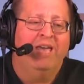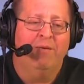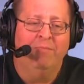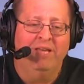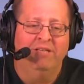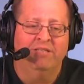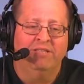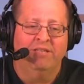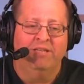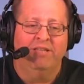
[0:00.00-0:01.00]
It
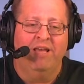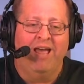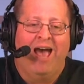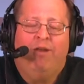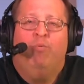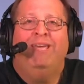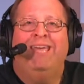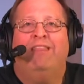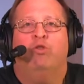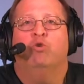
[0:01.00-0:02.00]
means that how do we get